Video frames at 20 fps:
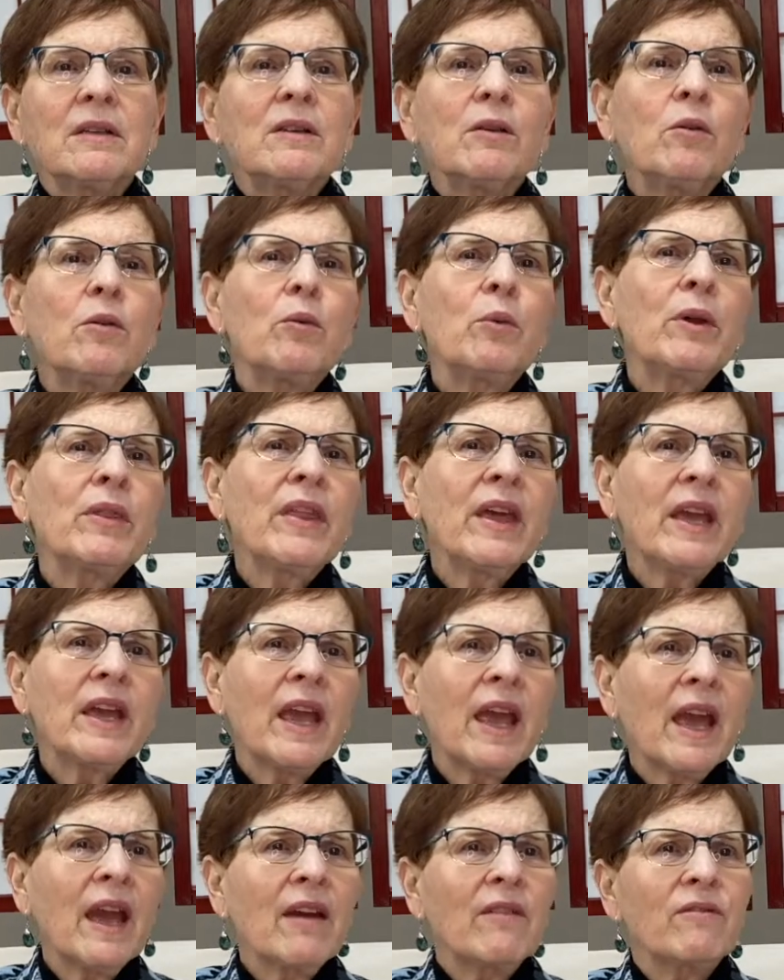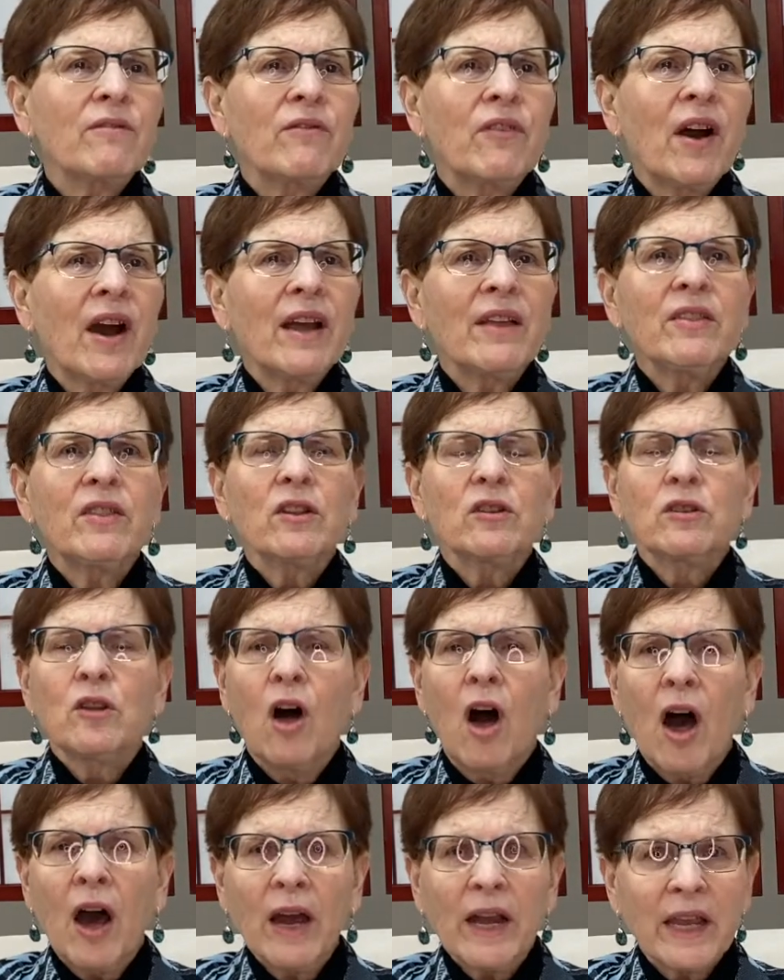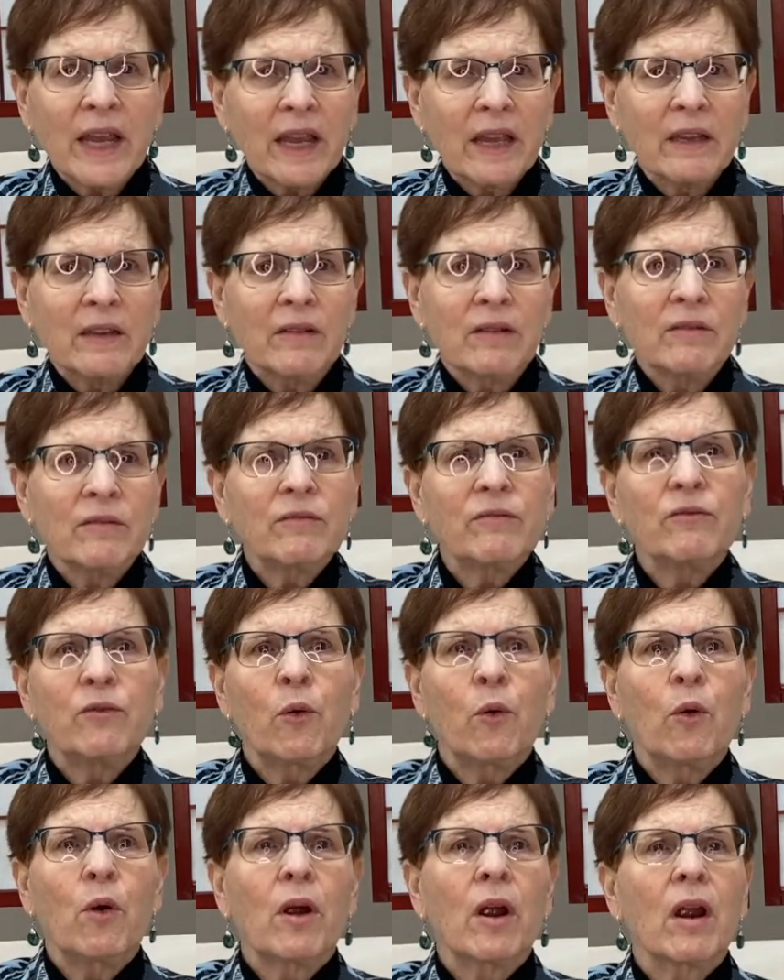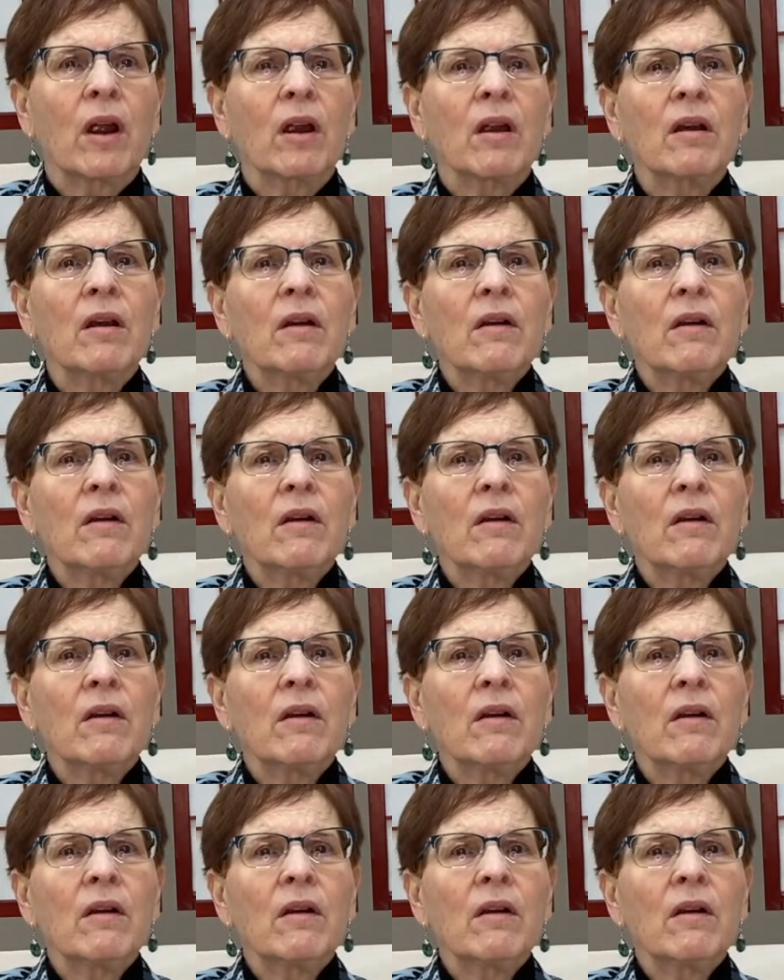when they can't find the login for